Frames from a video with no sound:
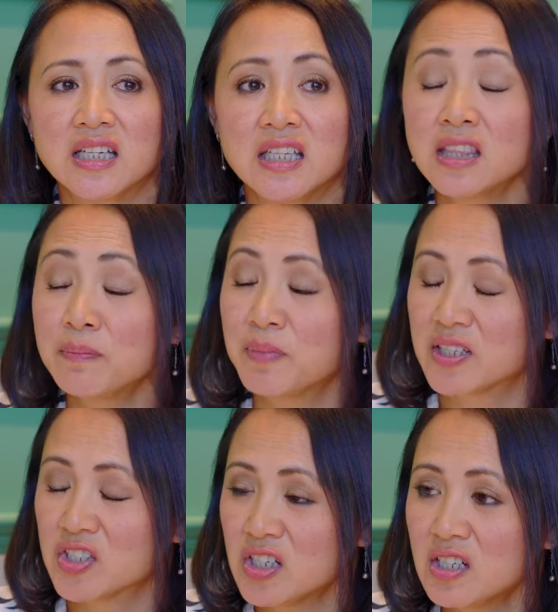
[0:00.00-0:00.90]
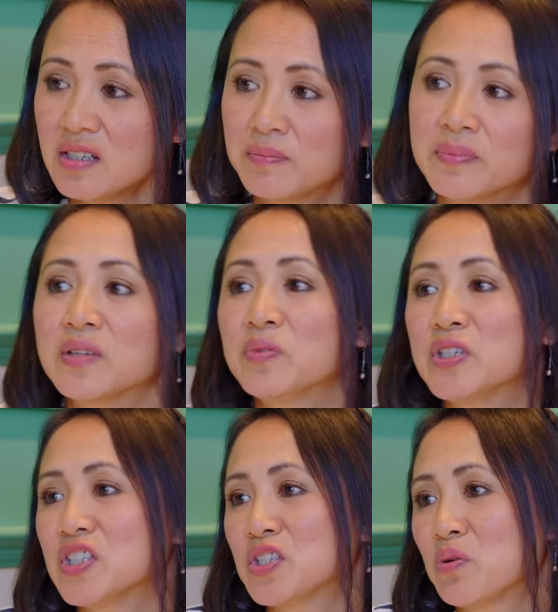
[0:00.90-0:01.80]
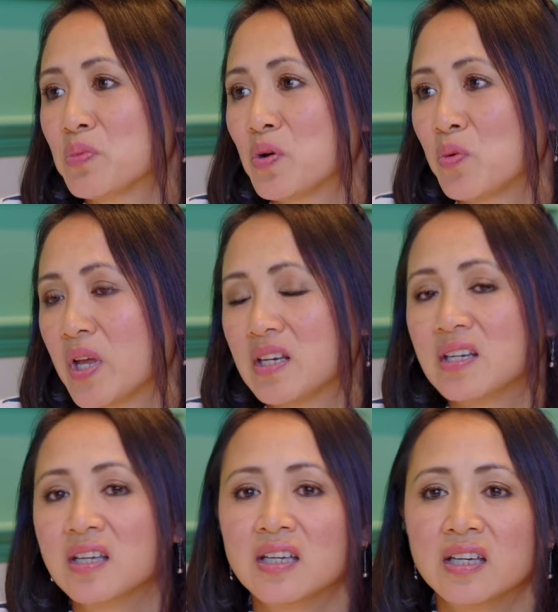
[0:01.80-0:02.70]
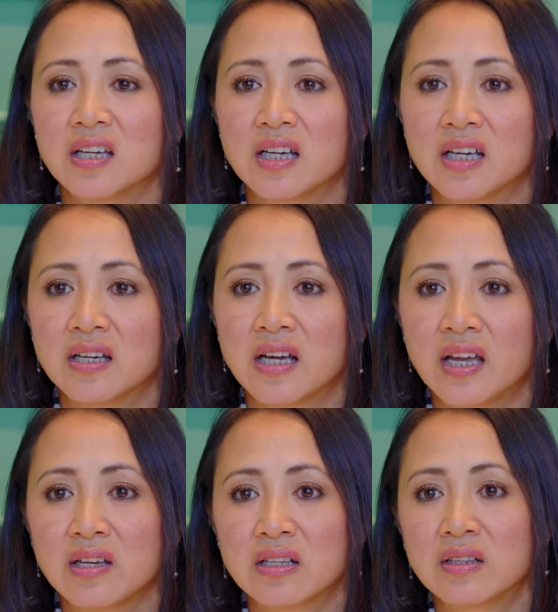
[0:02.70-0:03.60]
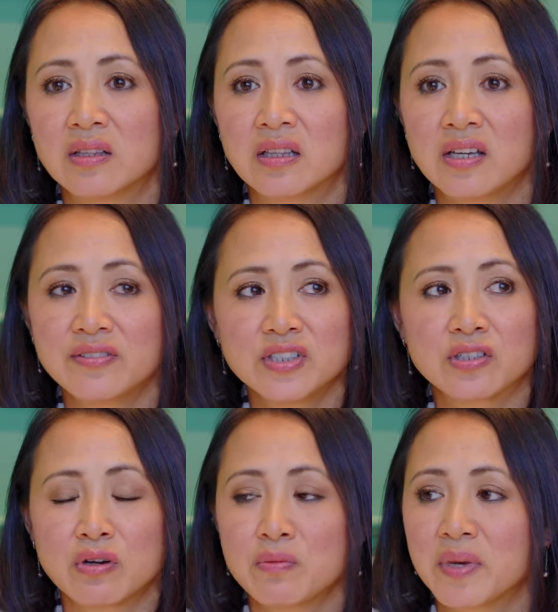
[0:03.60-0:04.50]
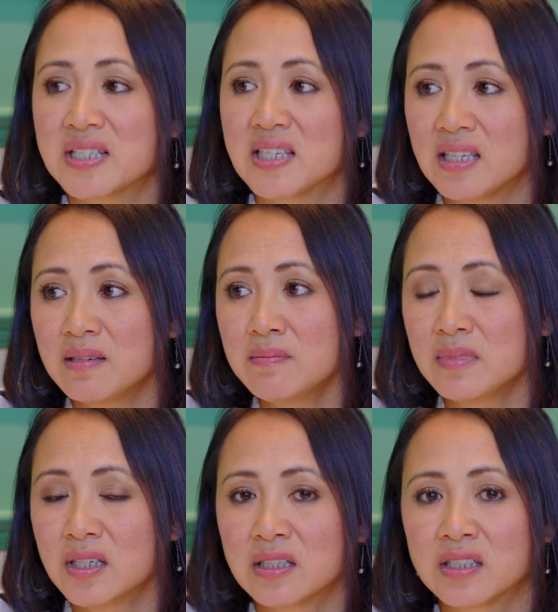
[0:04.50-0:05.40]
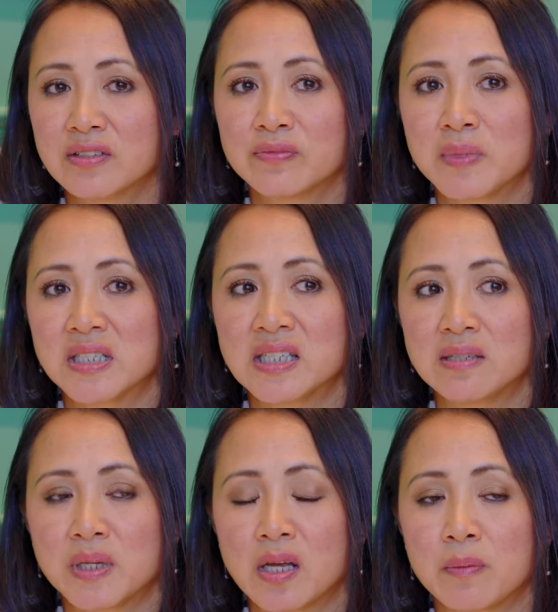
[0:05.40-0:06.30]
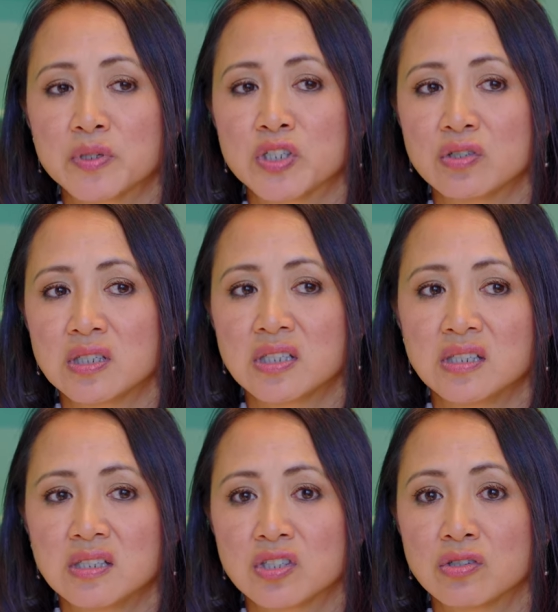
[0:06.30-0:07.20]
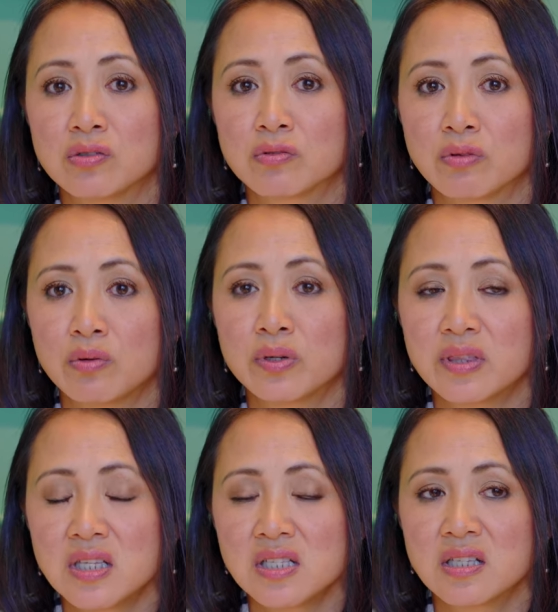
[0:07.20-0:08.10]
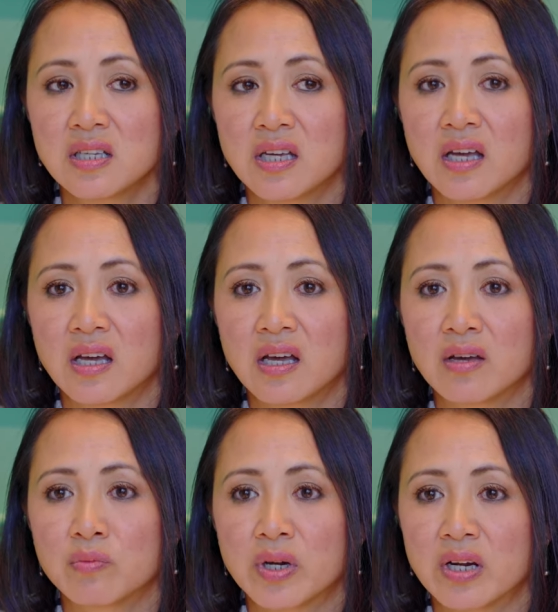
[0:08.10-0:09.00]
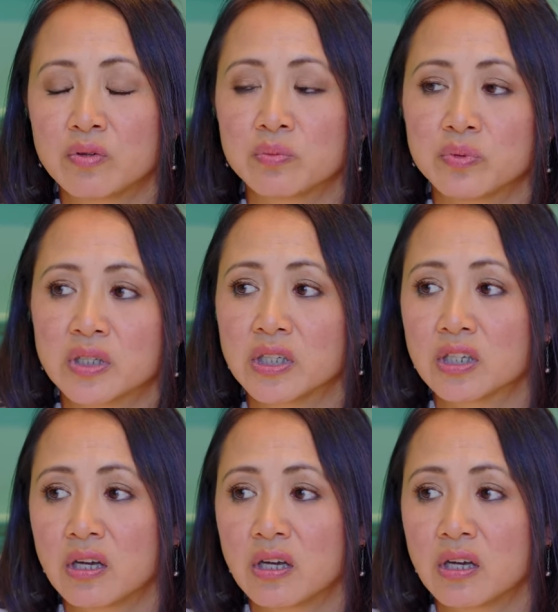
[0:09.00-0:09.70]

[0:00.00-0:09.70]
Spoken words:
in the picture, but we just don't know when. I love to grow my team and give my team an opportunity to grow with us, wherever we're gonna